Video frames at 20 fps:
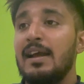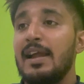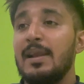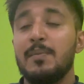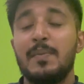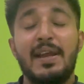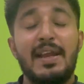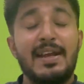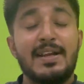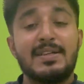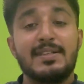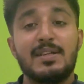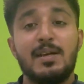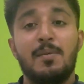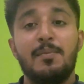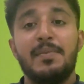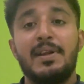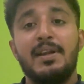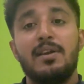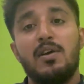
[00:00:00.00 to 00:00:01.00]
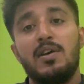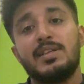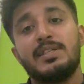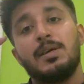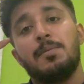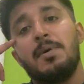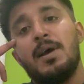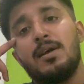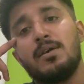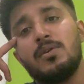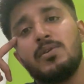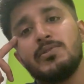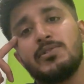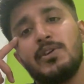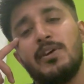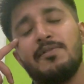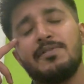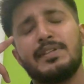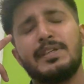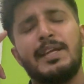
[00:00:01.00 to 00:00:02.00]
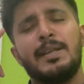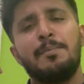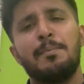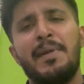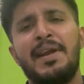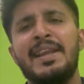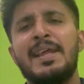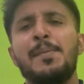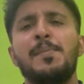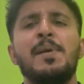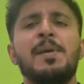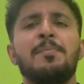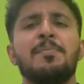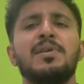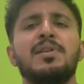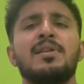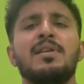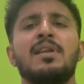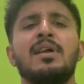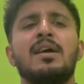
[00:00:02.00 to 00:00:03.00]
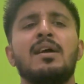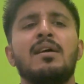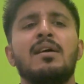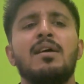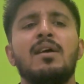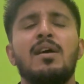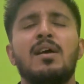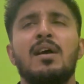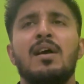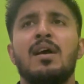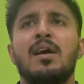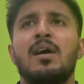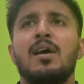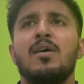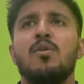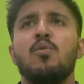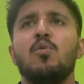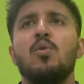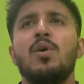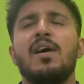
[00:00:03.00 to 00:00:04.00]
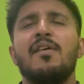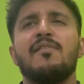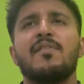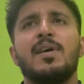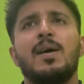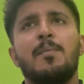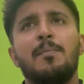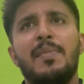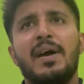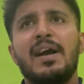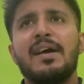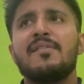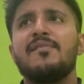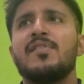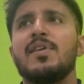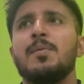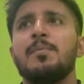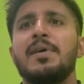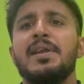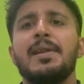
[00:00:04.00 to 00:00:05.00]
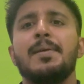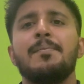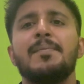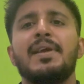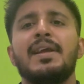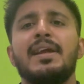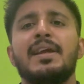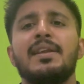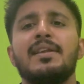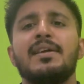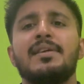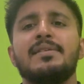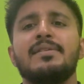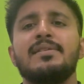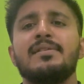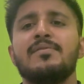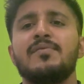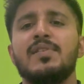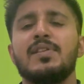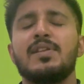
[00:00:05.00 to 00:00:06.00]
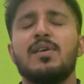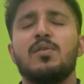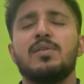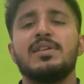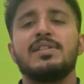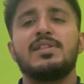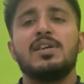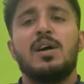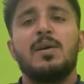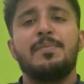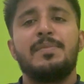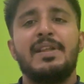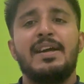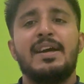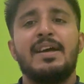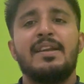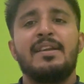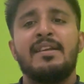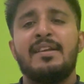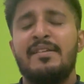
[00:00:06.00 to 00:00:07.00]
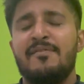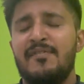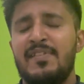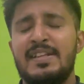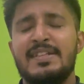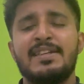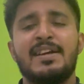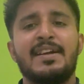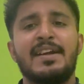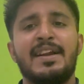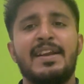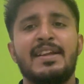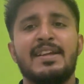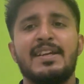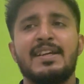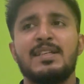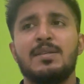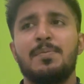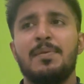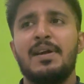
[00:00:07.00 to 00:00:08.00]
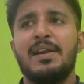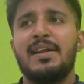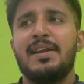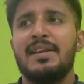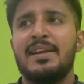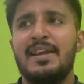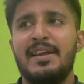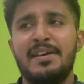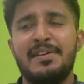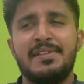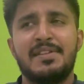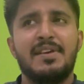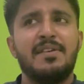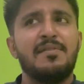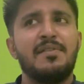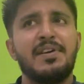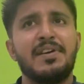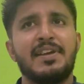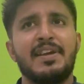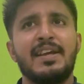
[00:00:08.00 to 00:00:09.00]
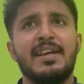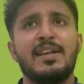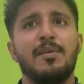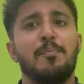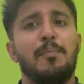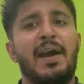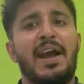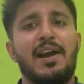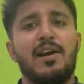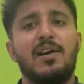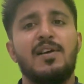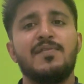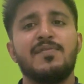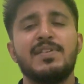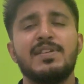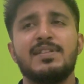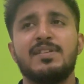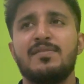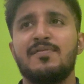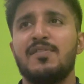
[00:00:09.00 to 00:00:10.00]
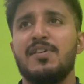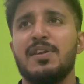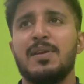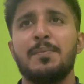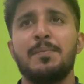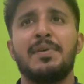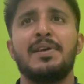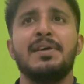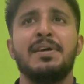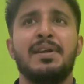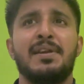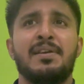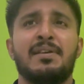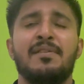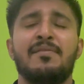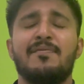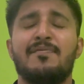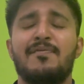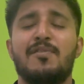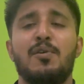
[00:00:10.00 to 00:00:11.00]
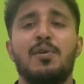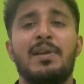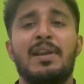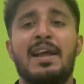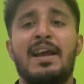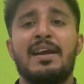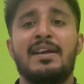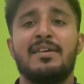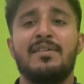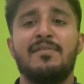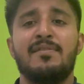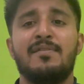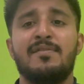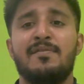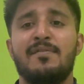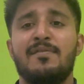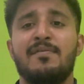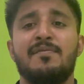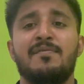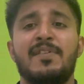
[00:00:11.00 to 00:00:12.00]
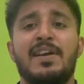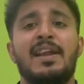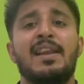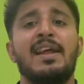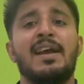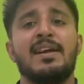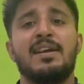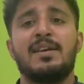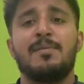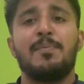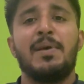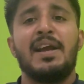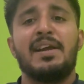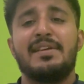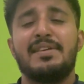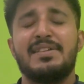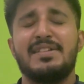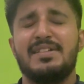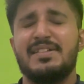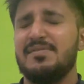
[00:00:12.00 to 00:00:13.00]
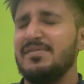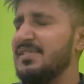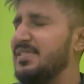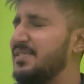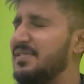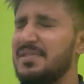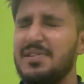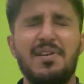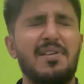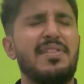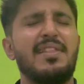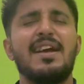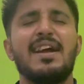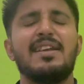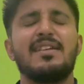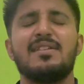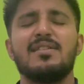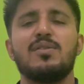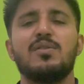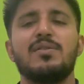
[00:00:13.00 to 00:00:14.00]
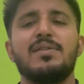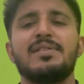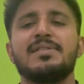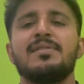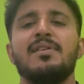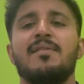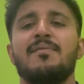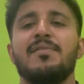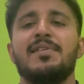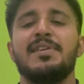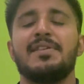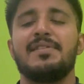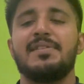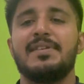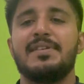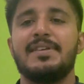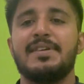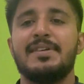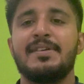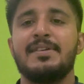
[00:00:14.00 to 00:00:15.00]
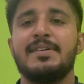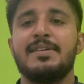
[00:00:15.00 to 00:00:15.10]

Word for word: in my ex company Deutsche Bank also I've seen many people who have come back from an MBA in London without a job there. visa getting expired and here they're working in back office for a mere 4 lakh 5 lakh package which is not that good it's not worth it